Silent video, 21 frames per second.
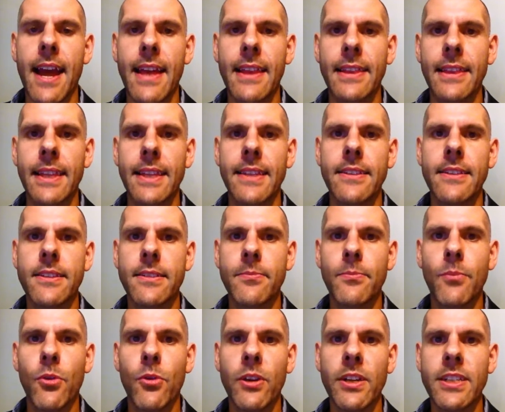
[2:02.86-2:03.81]
a lender's
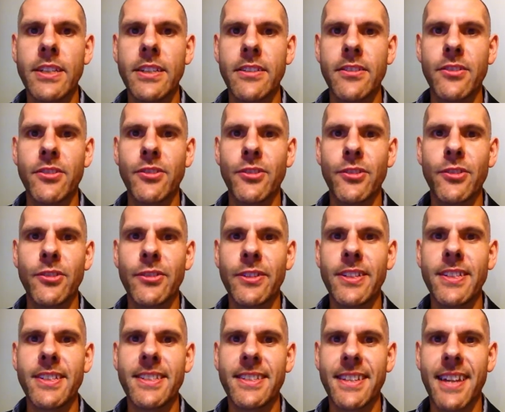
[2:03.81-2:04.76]
mortgage
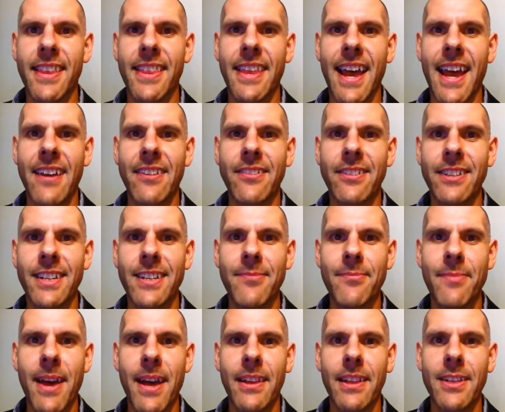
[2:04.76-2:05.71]
insurance, another
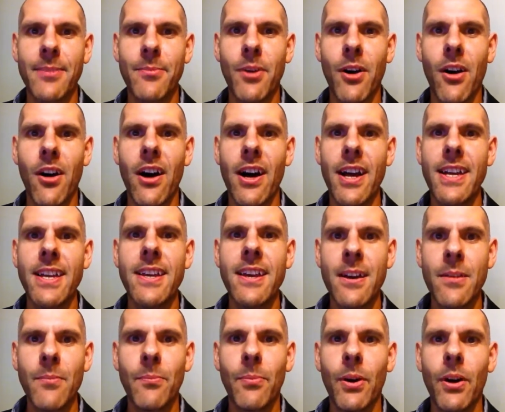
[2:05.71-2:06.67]
acronym, LMI,
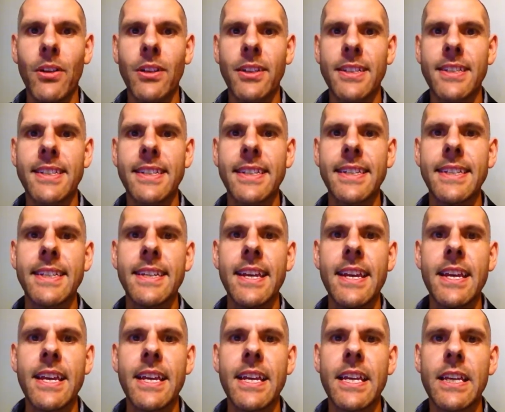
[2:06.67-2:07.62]
policy
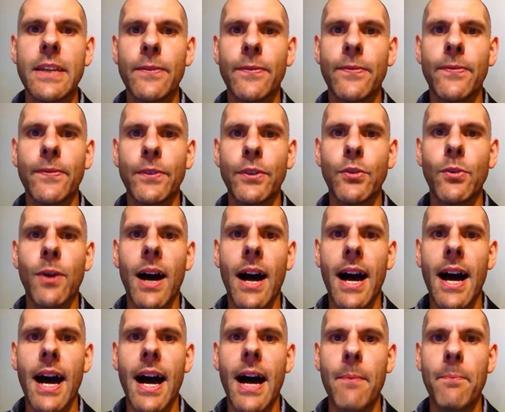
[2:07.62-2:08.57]
if you
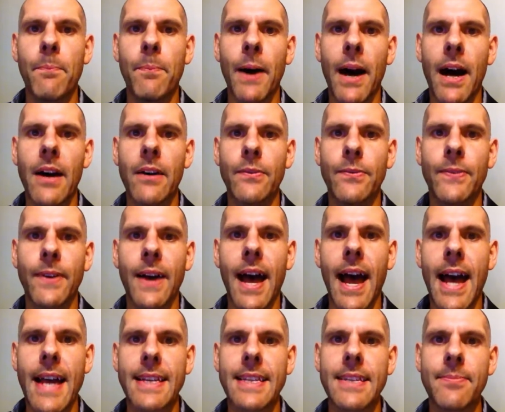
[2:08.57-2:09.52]
are above
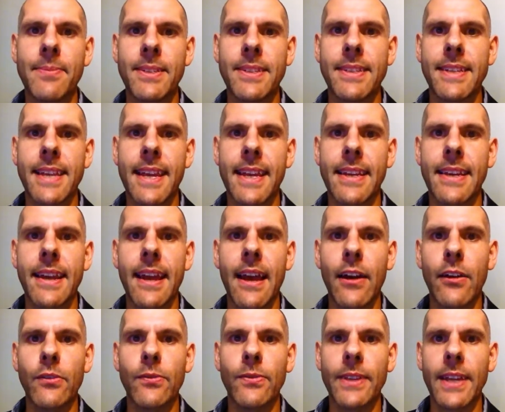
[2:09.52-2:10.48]
80%
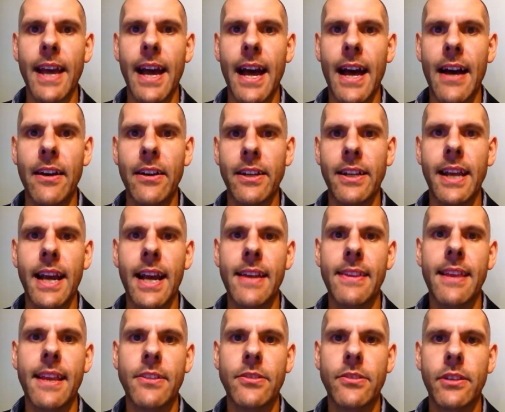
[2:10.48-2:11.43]
LVR, okay?
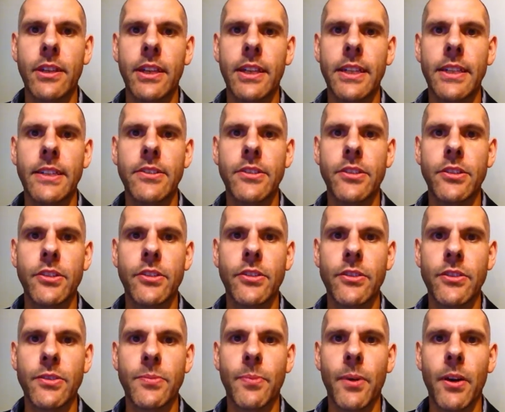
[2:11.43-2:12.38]
And that's really an
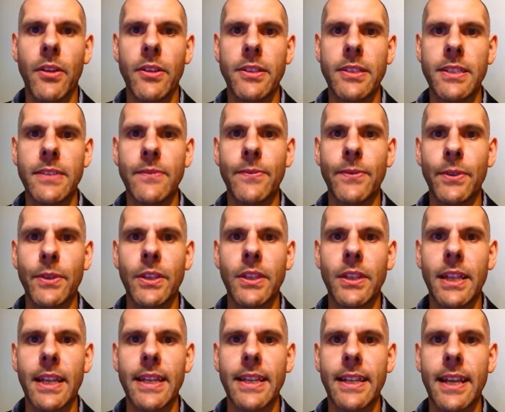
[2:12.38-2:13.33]
insurance policy for
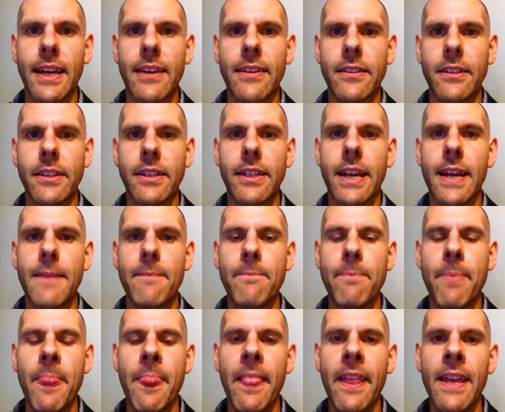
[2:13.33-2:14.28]
the lender, okay?
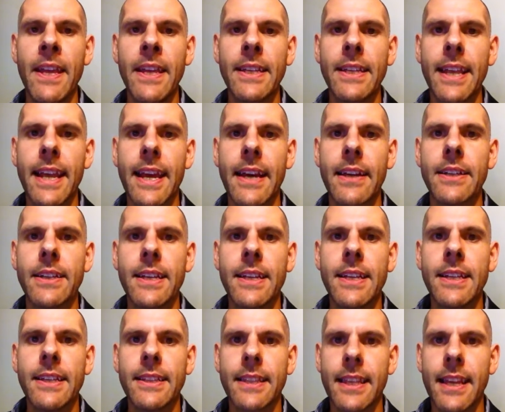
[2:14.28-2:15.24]
Now,
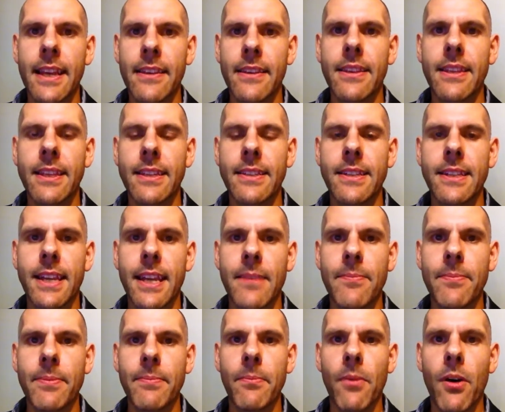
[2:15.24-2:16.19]
the other thing to
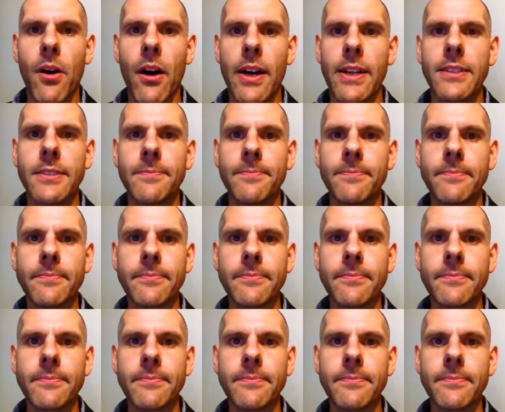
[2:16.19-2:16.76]
keep in mind